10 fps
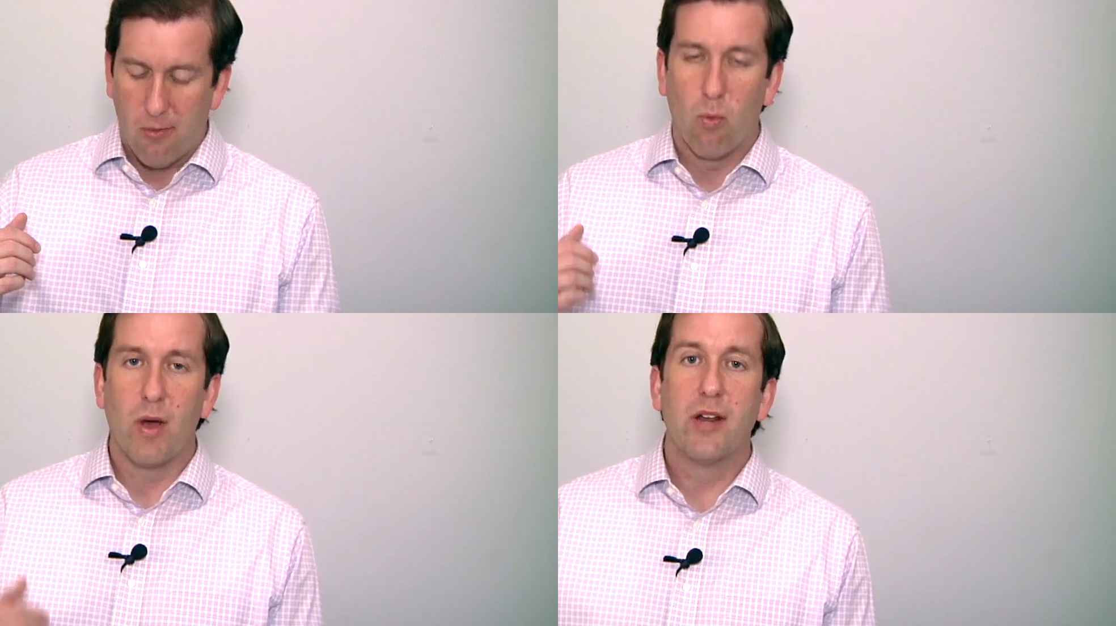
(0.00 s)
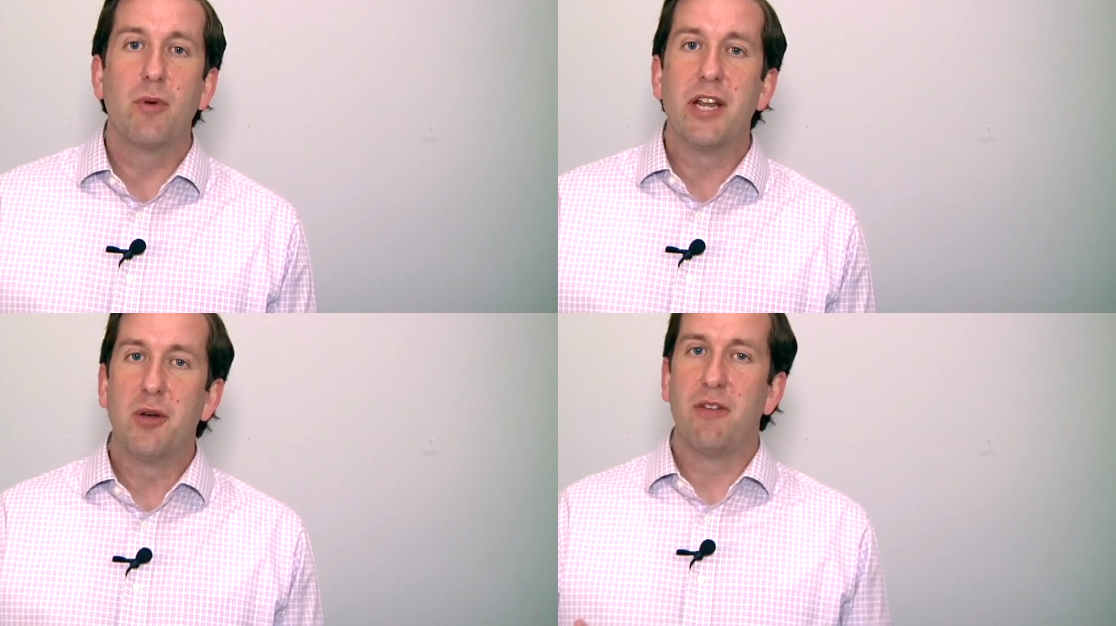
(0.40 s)
When
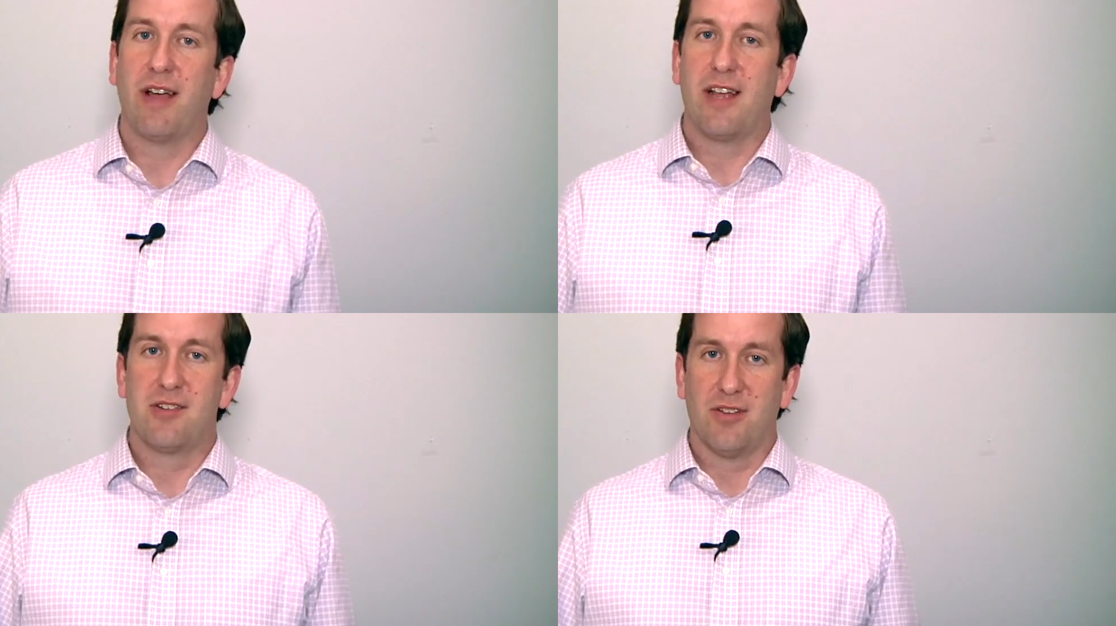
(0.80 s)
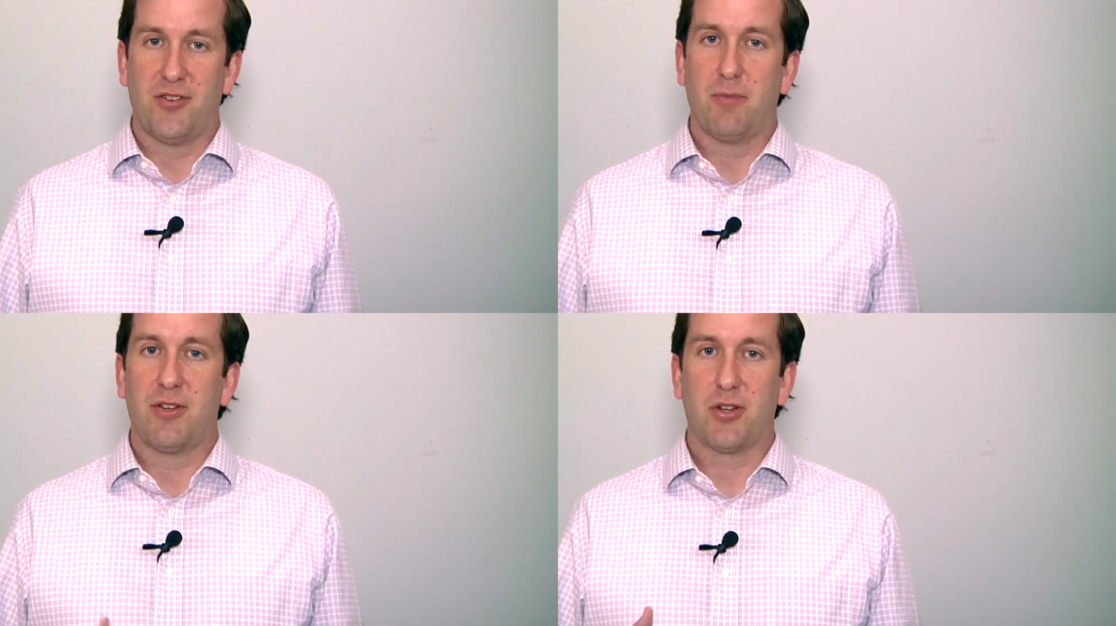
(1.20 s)
we do
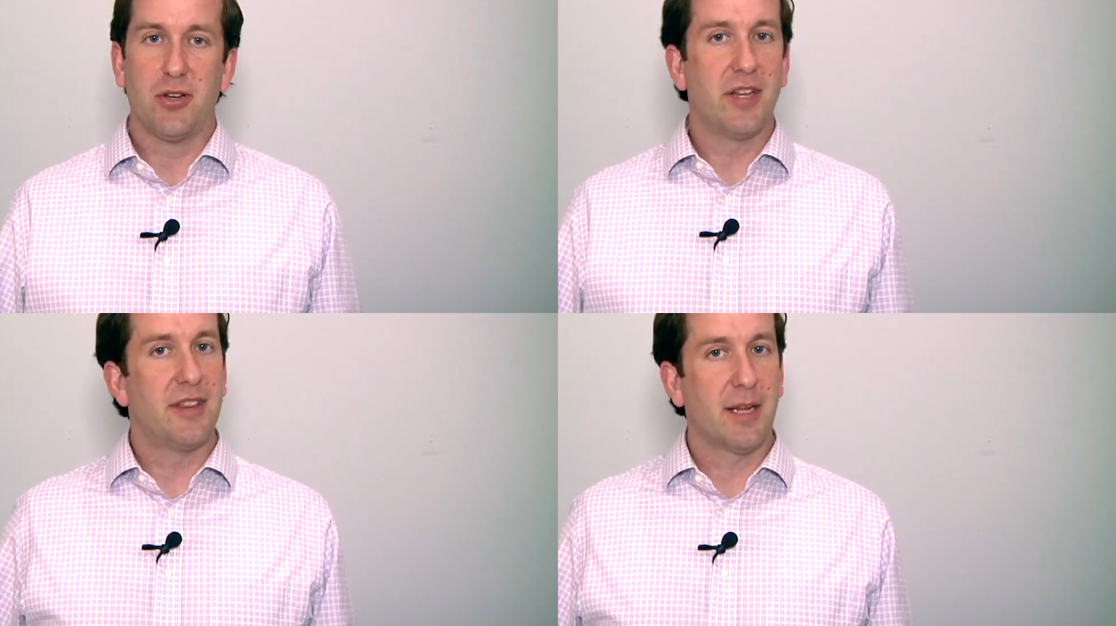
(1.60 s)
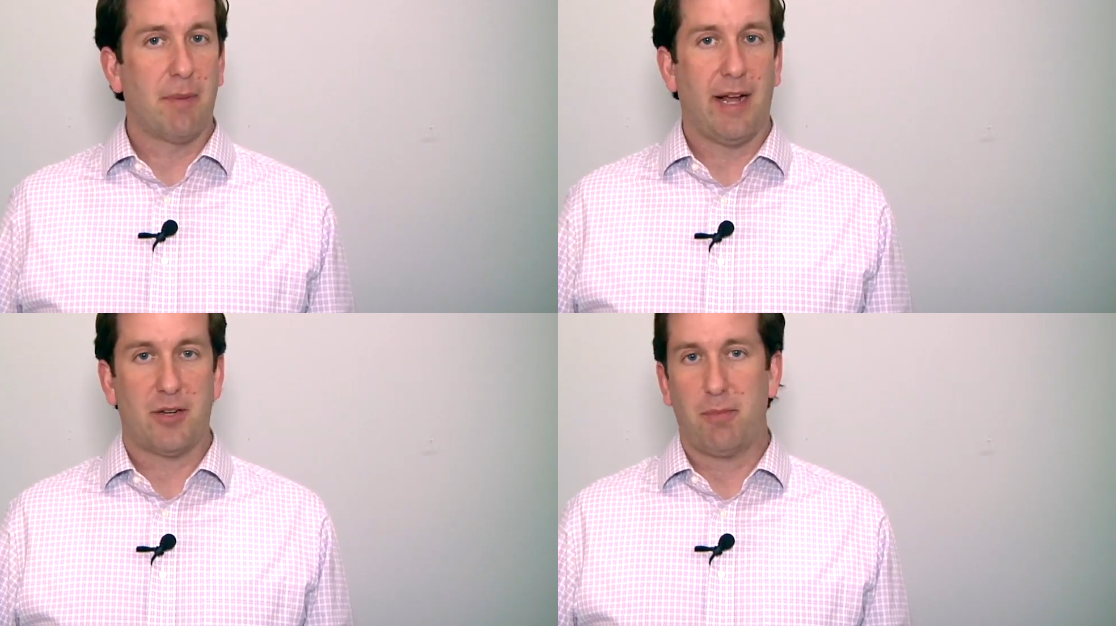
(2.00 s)
evangelism, it's good to think
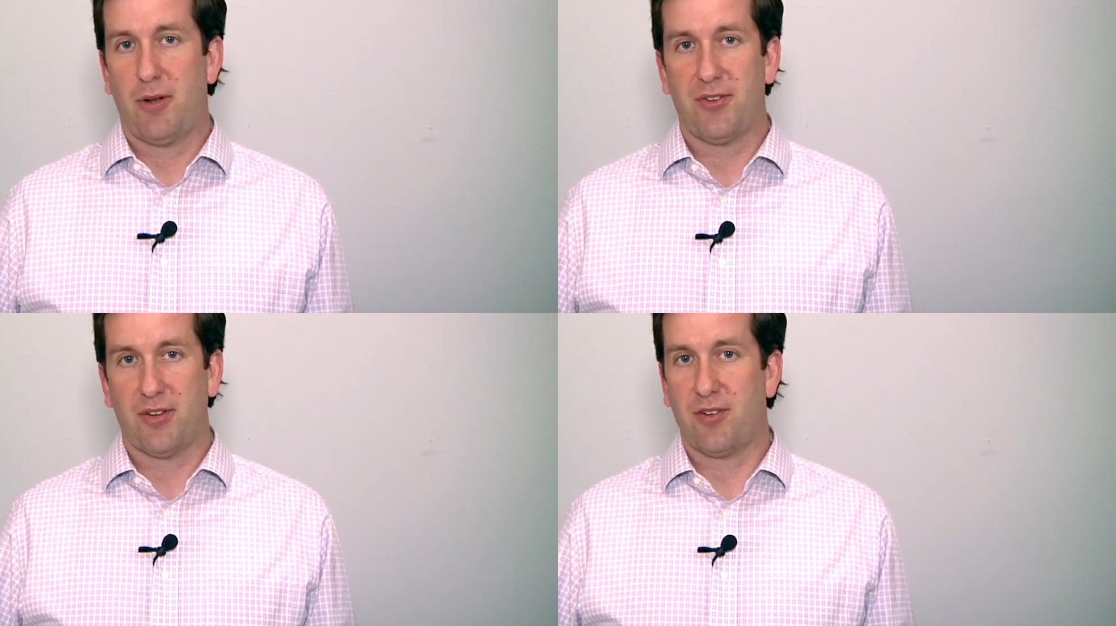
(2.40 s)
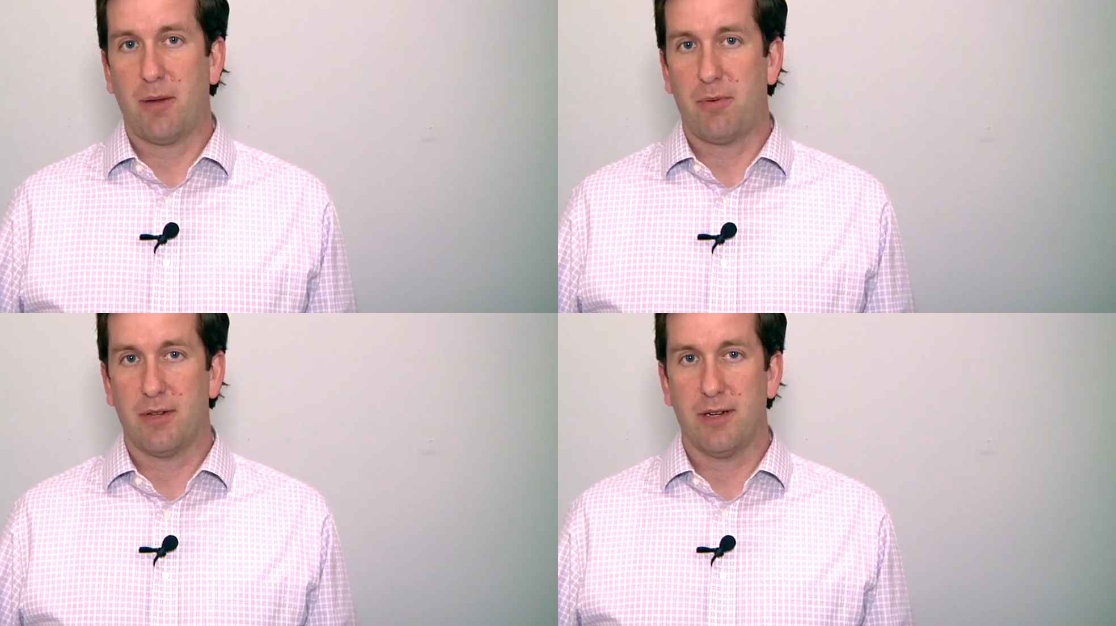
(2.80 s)
back to Paul's
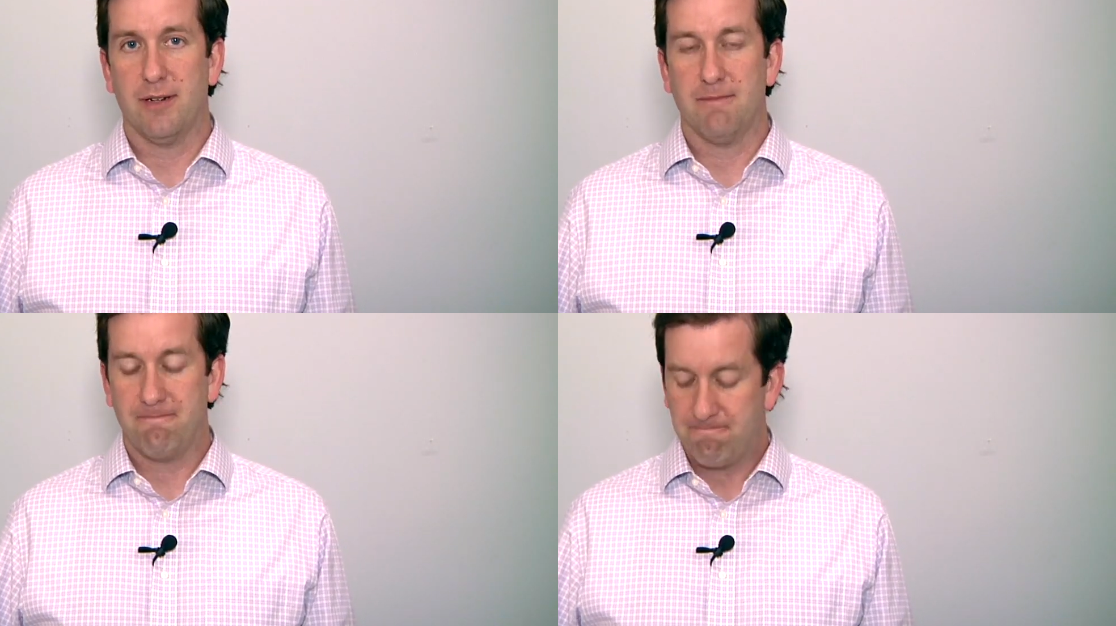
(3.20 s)
example here.